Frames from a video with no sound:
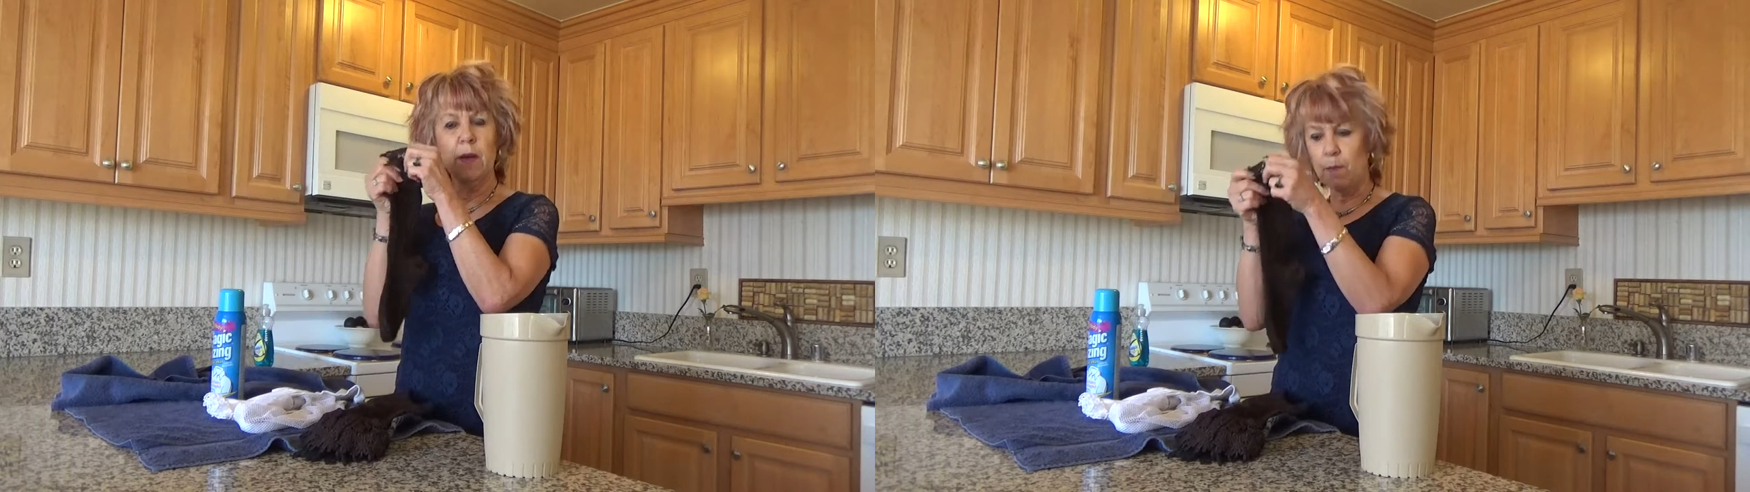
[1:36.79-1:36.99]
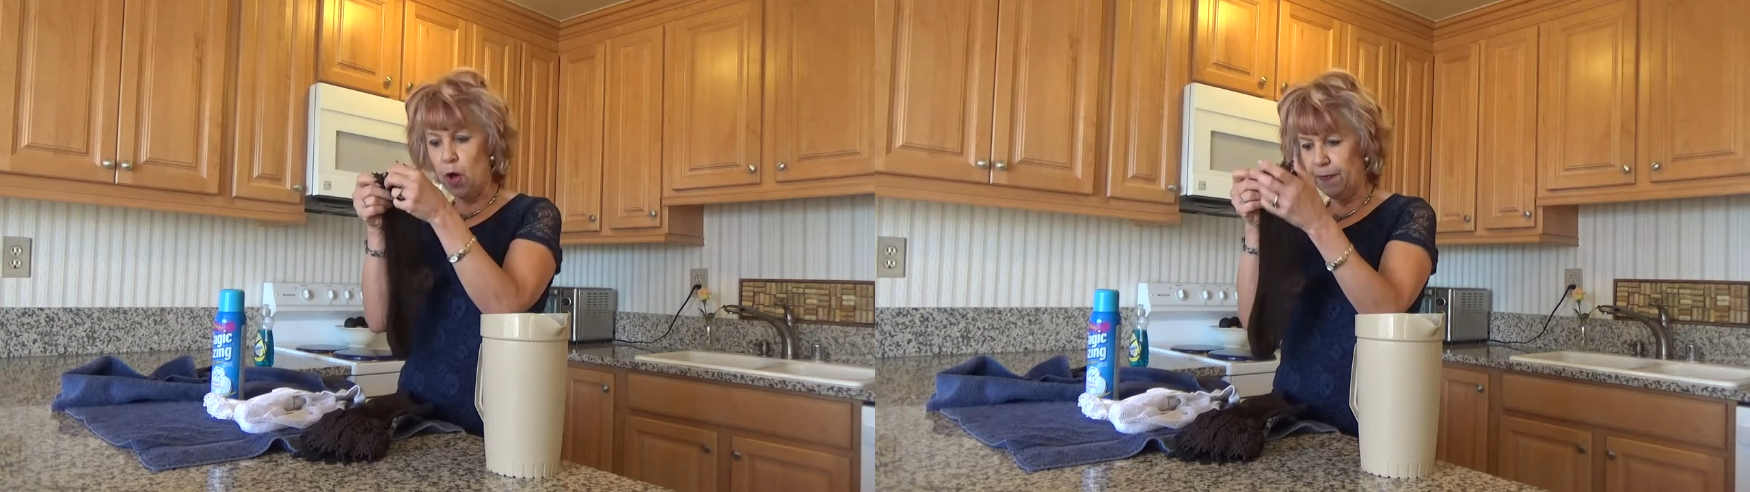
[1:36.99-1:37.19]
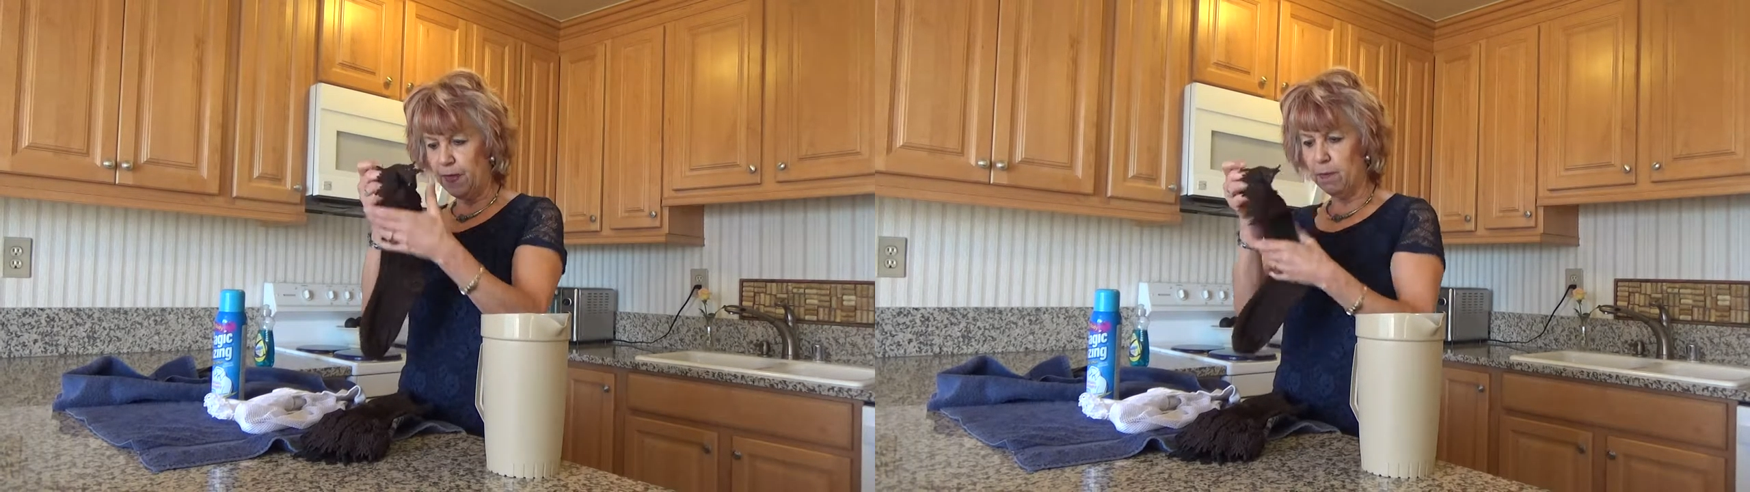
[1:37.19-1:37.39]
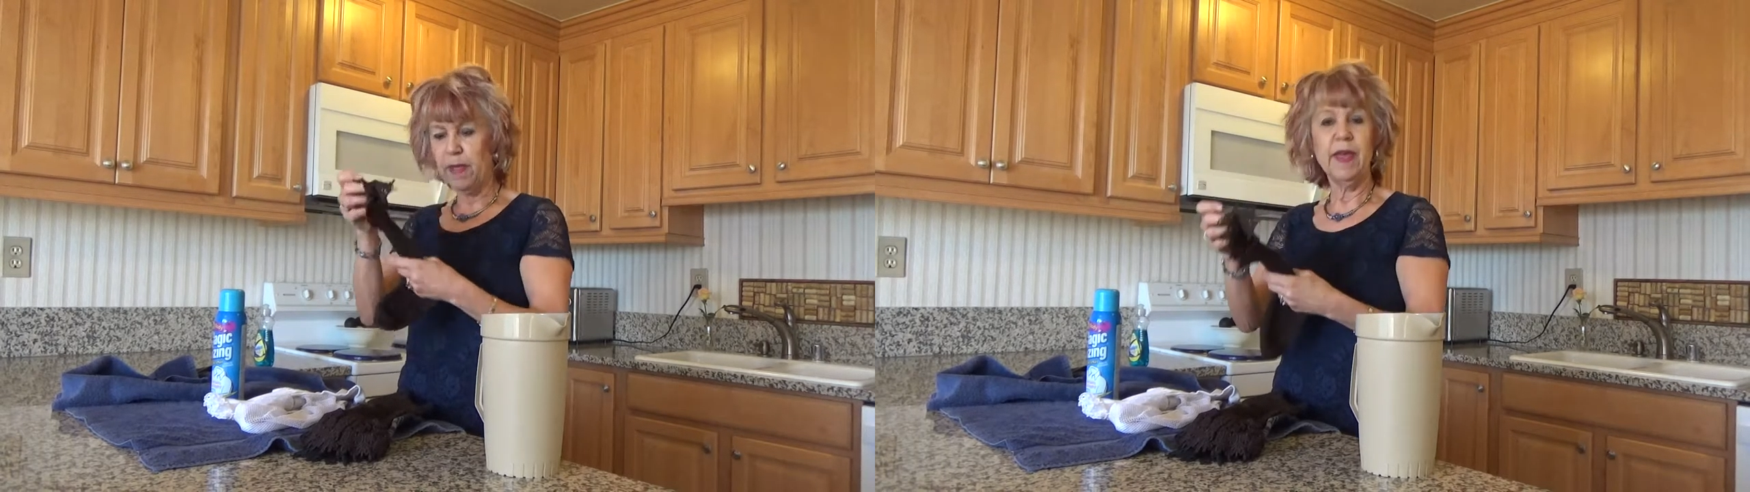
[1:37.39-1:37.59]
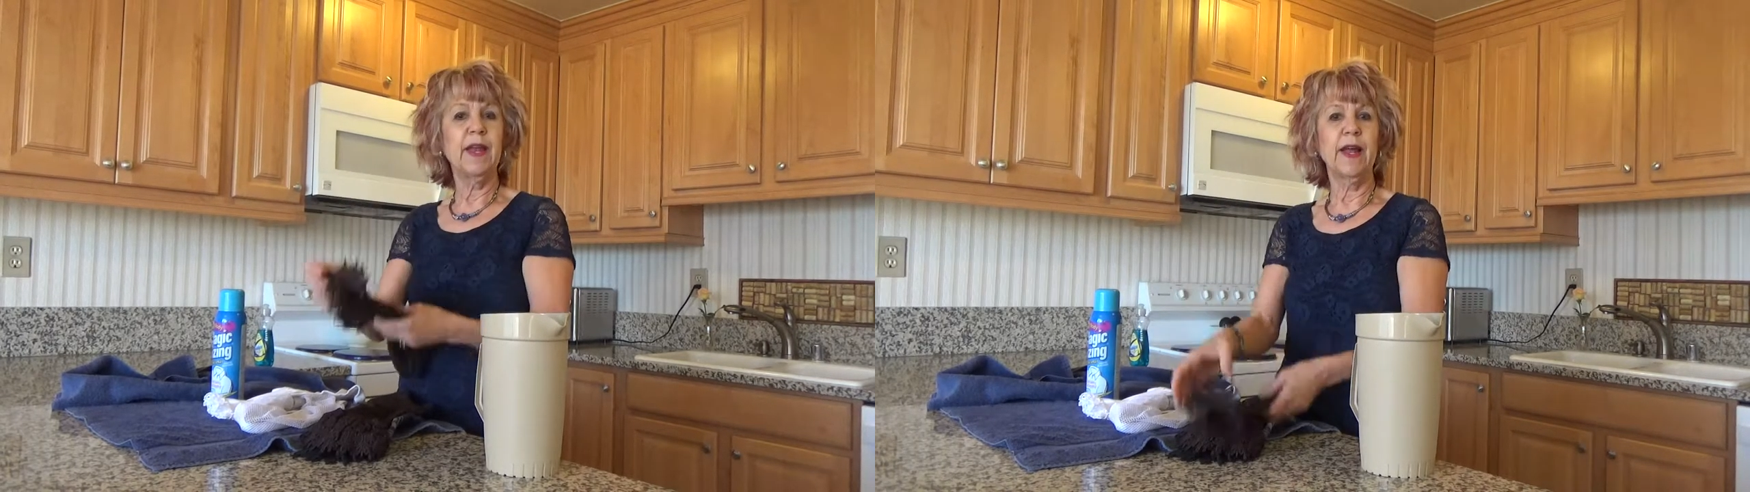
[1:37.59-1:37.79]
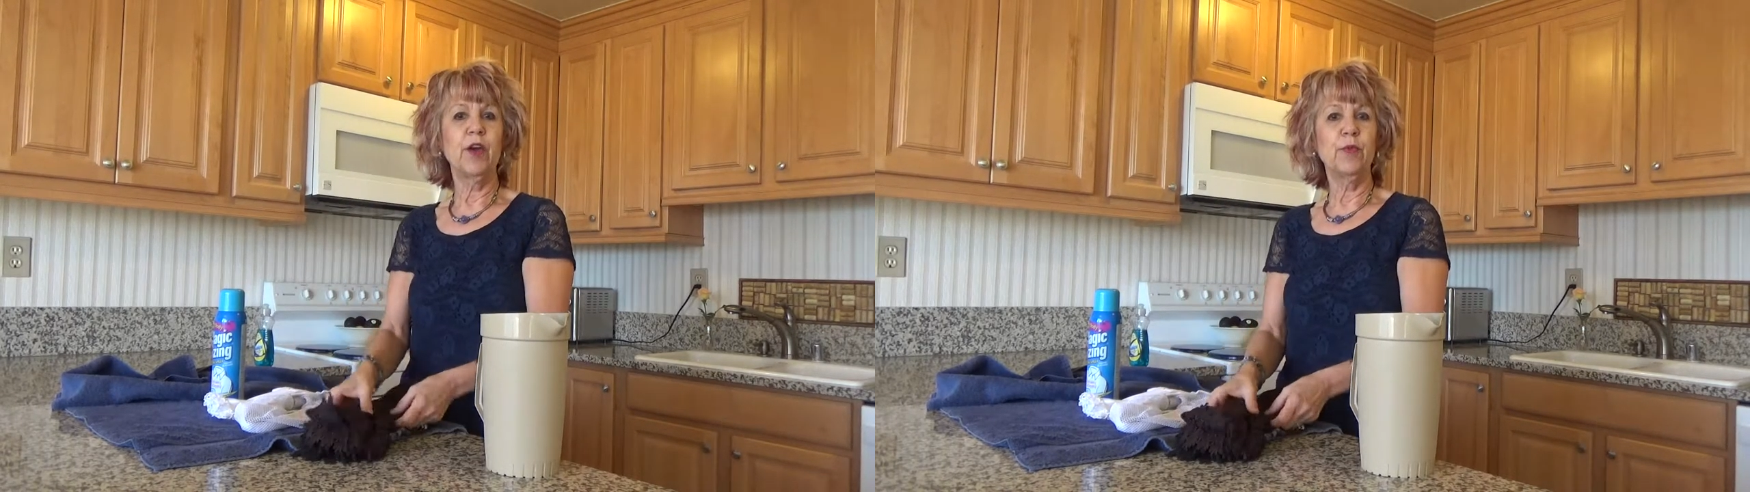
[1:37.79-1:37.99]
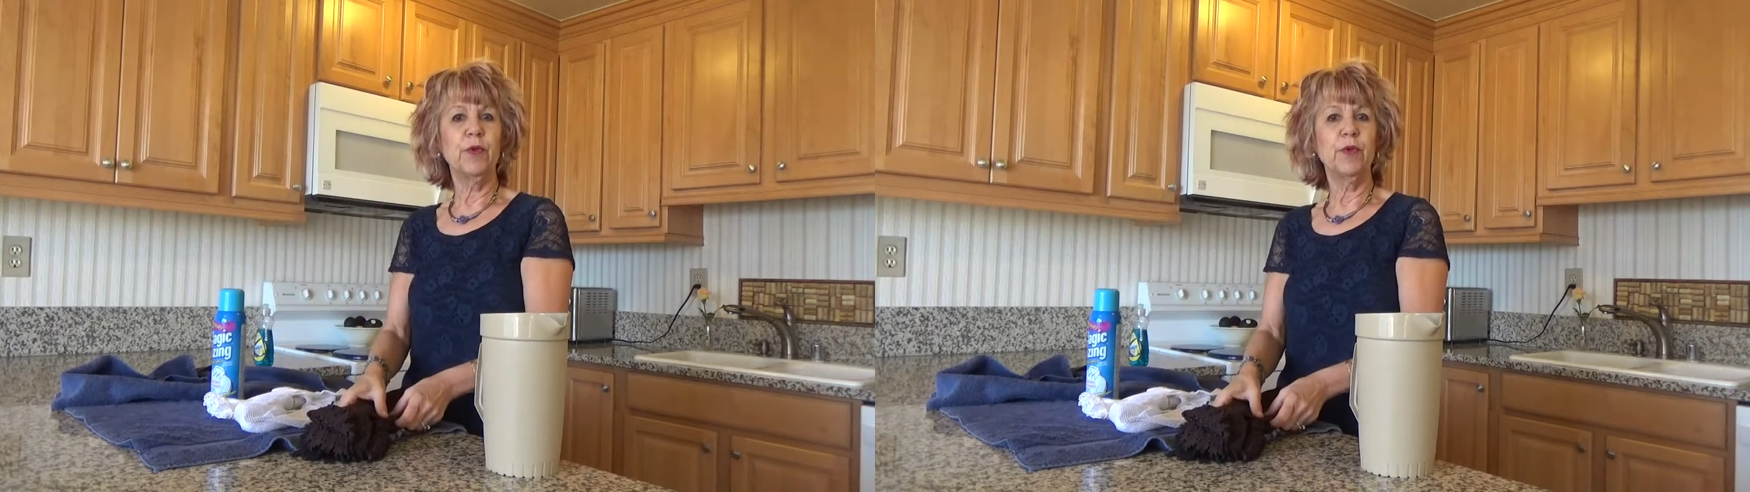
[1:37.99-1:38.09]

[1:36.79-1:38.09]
bought them, and I hope